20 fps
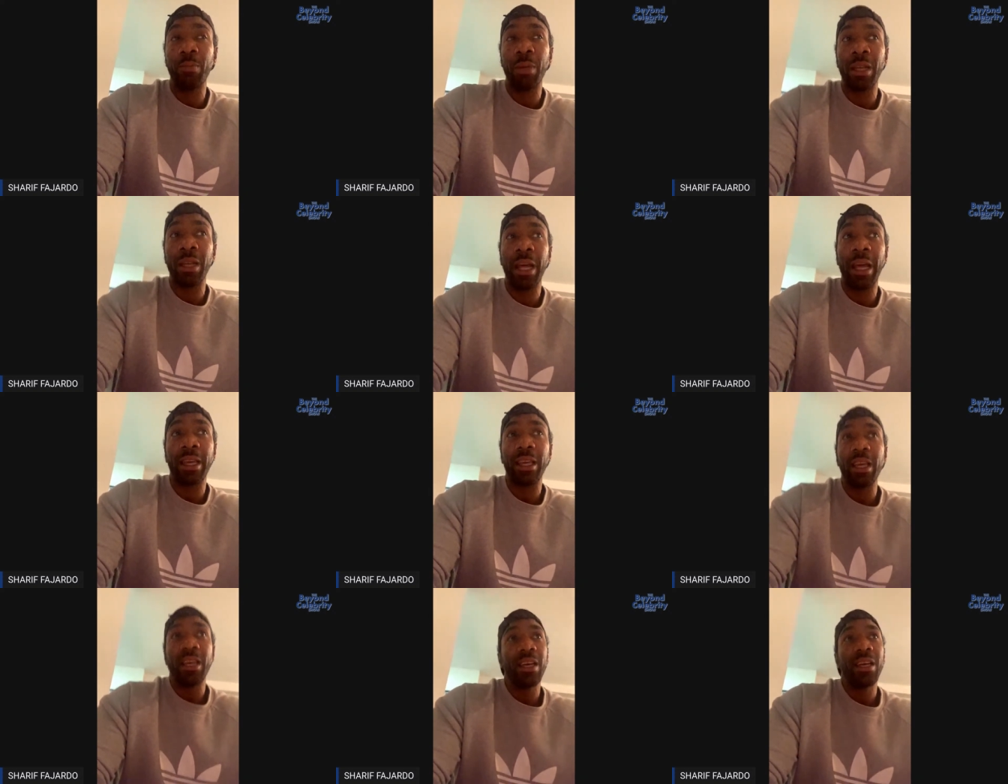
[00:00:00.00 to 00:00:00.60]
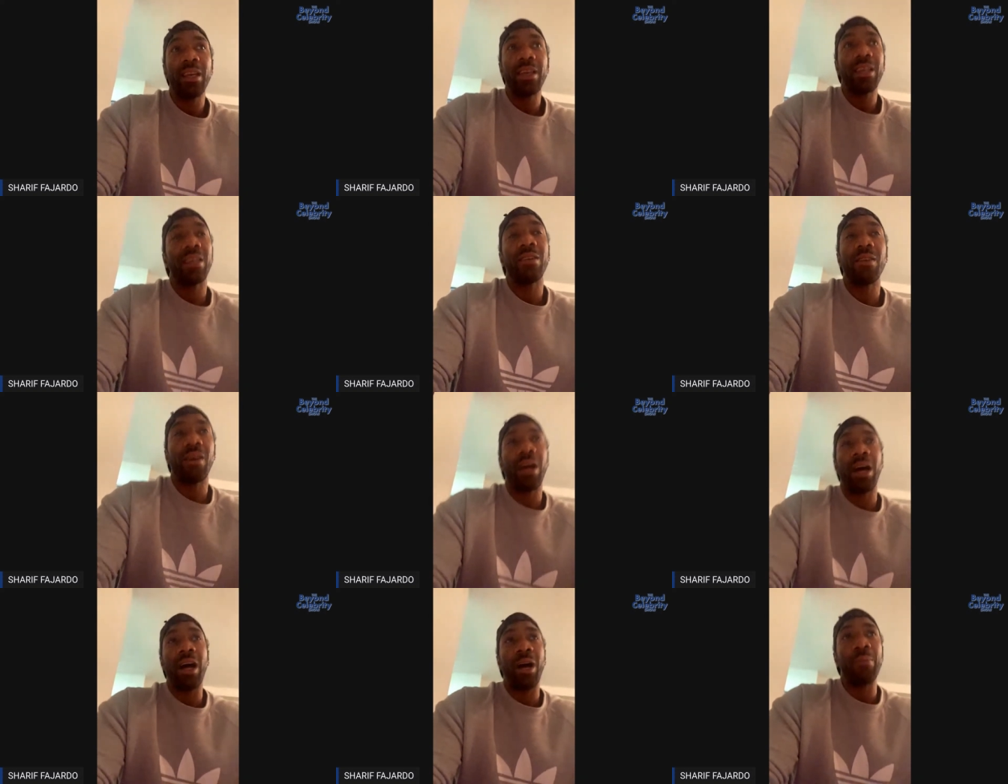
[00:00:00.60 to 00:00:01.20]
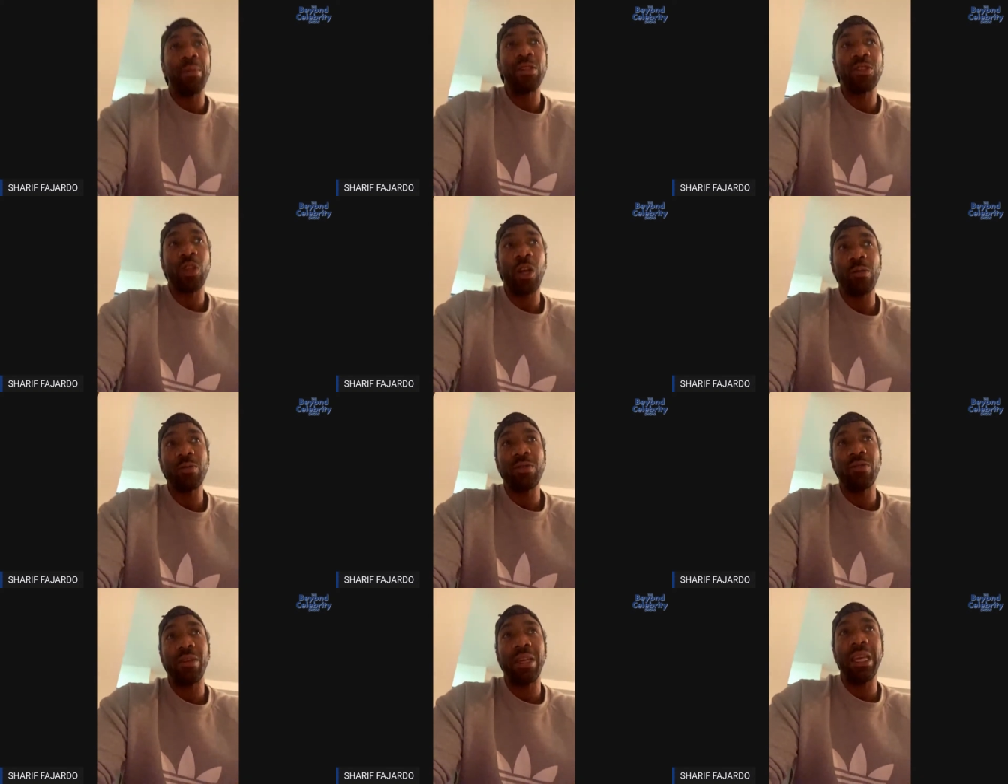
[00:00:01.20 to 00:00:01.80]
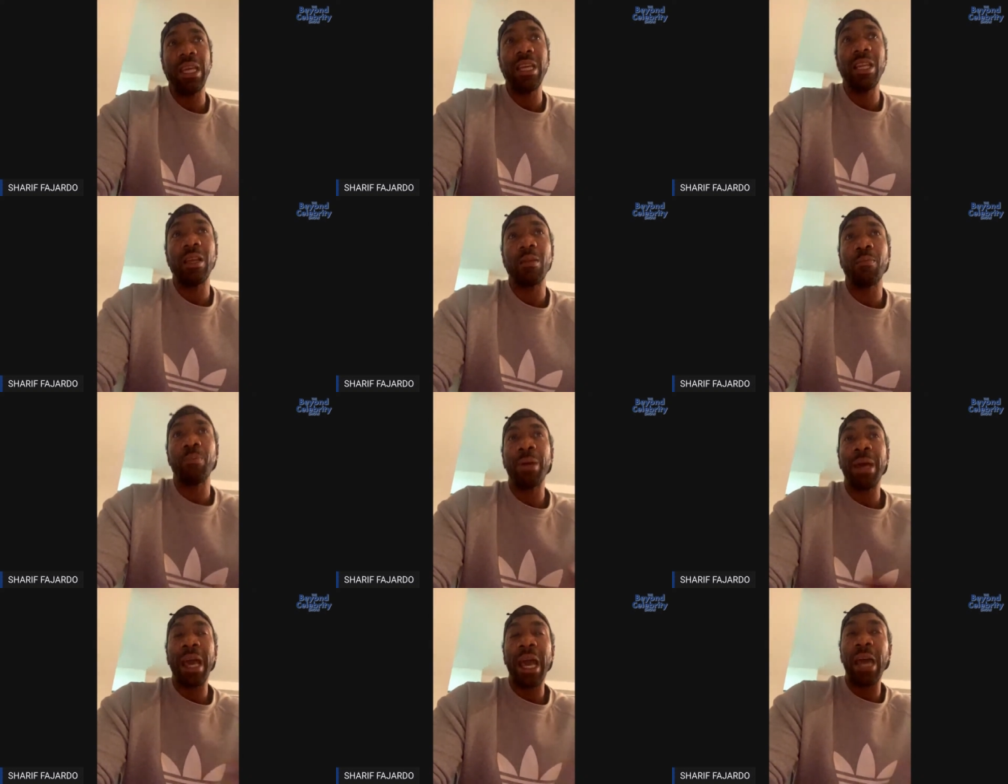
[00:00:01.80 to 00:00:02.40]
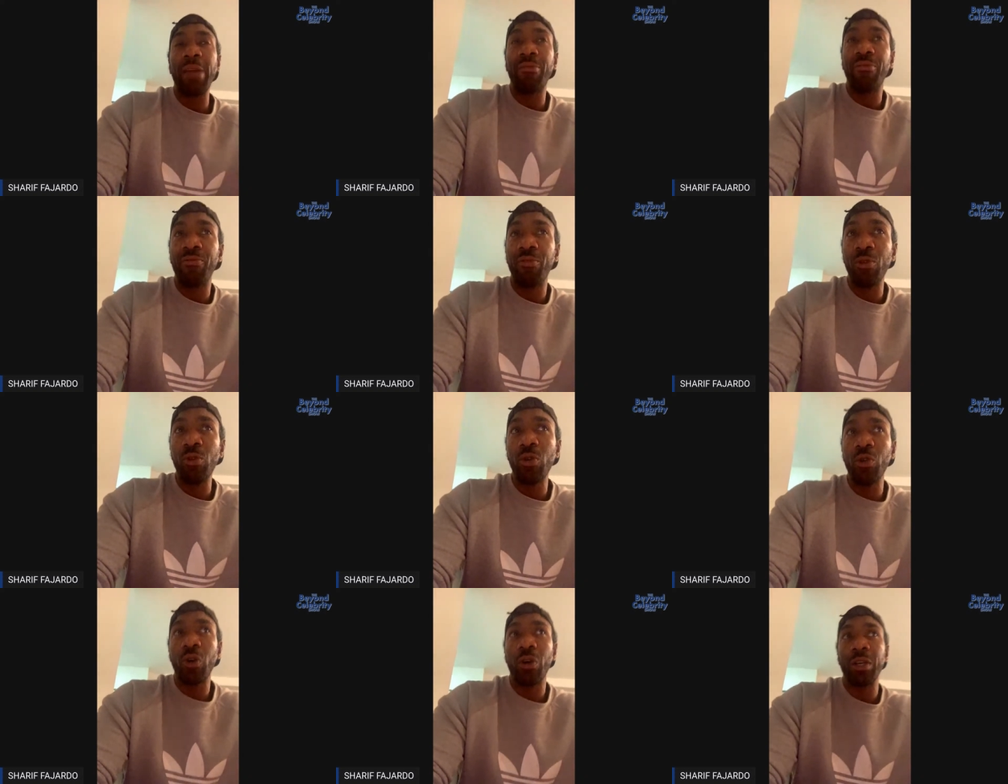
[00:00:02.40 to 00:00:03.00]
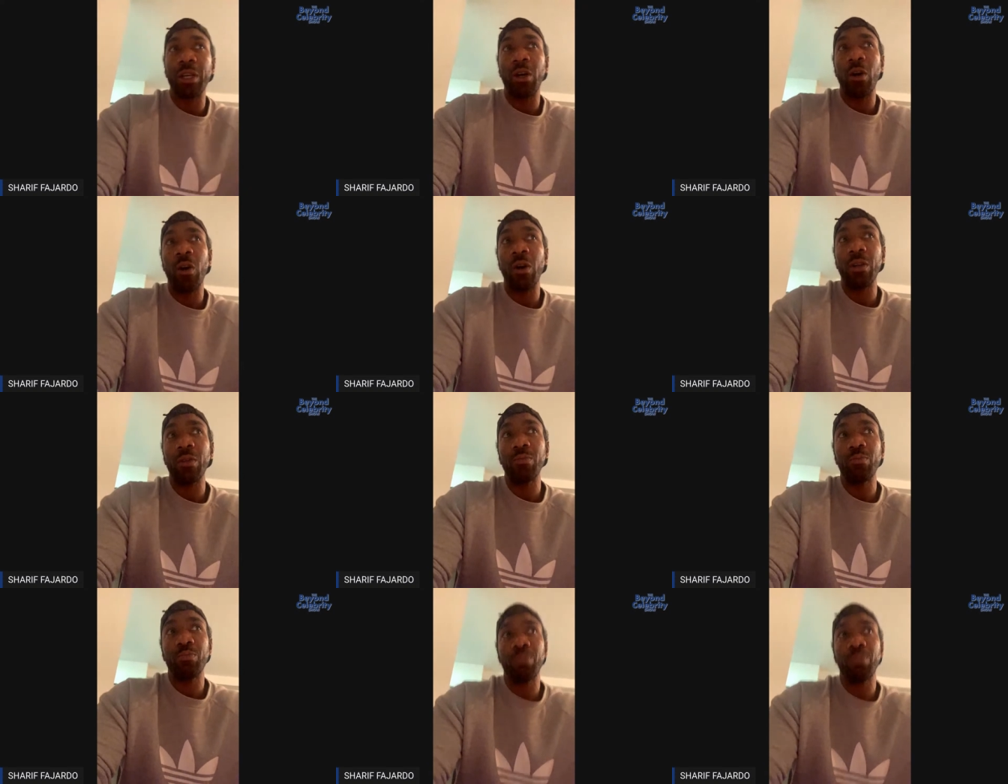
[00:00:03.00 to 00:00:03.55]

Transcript: But, like, in terms of eating bad food on